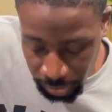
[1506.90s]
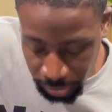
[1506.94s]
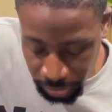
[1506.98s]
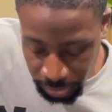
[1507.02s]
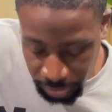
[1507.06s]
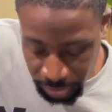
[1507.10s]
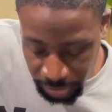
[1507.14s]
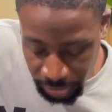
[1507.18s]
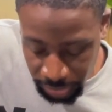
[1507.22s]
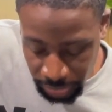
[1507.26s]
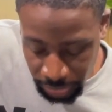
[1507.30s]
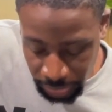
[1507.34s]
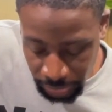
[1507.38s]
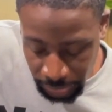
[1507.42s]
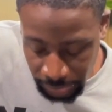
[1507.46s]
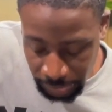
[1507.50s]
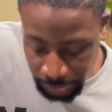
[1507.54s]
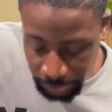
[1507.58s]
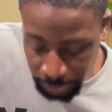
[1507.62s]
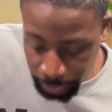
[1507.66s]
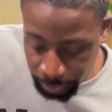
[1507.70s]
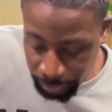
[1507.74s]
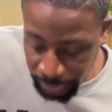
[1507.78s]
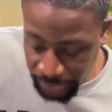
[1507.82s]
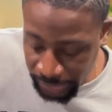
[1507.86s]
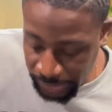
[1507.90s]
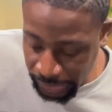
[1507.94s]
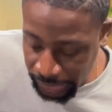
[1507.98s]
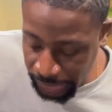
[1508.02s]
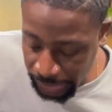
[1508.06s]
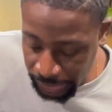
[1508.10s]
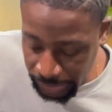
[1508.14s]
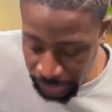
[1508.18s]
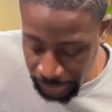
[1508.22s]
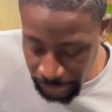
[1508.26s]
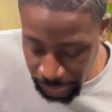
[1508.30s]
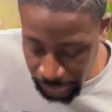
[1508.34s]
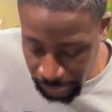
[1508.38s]
just a little bit.
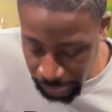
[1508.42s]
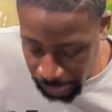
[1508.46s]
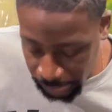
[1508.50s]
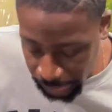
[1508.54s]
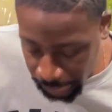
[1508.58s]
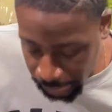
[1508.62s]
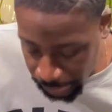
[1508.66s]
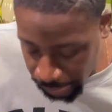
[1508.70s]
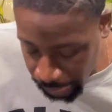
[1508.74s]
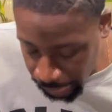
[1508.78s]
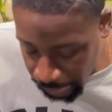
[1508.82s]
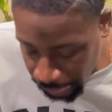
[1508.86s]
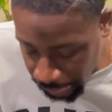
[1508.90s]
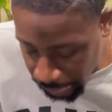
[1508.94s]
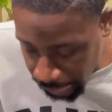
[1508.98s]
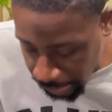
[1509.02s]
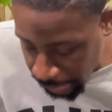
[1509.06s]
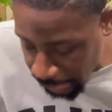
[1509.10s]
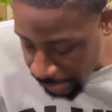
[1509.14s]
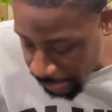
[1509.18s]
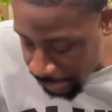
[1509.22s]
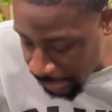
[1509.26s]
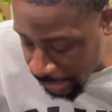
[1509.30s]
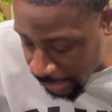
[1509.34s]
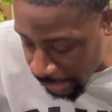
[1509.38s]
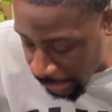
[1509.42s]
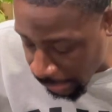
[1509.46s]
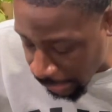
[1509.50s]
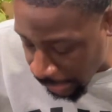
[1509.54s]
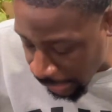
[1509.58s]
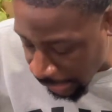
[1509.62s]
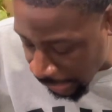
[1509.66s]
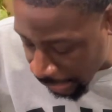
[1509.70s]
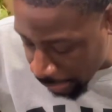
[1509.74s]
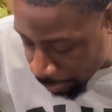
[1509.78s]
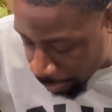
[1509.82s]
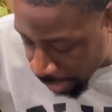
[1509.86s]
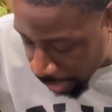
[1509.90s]
Not a
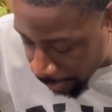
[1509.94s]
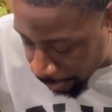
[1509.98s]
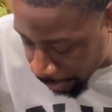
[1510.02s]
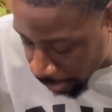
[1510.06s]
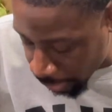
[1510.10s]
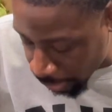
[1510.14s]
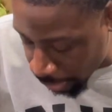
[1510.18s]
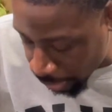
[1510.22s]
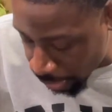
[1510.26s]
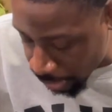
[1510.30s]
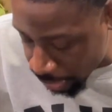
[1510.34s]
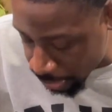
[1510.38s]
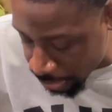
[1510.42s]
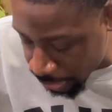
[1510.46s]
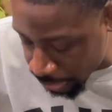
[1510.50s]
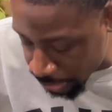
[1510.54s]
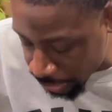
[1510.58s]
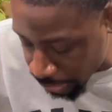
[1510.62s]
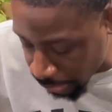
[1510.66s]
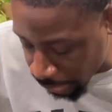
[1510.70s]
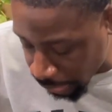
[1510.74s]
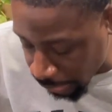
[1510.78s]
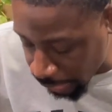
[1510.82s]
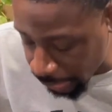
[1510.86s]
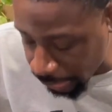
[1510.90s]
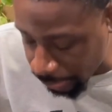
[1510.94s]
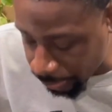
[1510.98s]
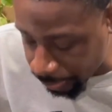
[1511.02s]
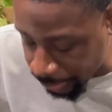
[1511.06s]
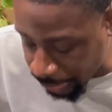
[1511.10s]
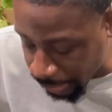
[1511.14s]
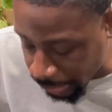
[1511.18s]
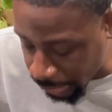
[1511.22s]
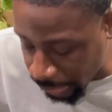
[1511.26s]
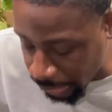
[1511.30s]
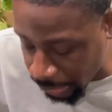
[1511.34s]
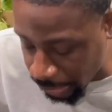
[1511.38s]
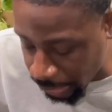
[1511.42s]
lot, baby girl, just a little
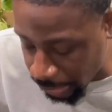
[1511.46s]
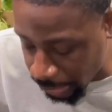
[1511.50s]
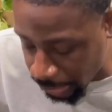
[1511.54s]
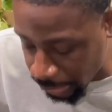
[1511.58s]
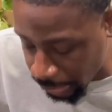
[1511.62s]
bit.